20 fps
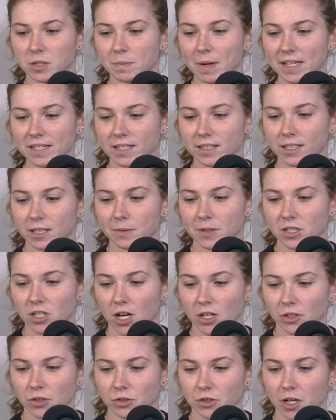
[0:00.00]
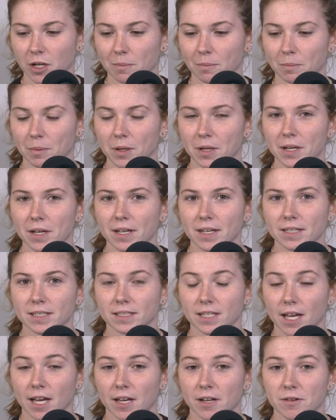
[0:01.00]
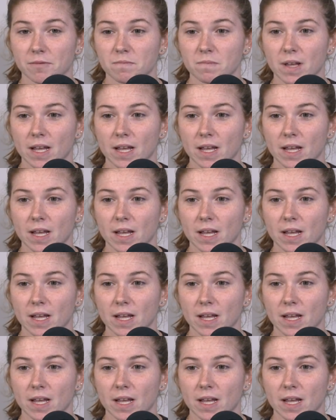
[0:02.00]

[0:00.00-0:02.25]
is basically when Donald Trump said,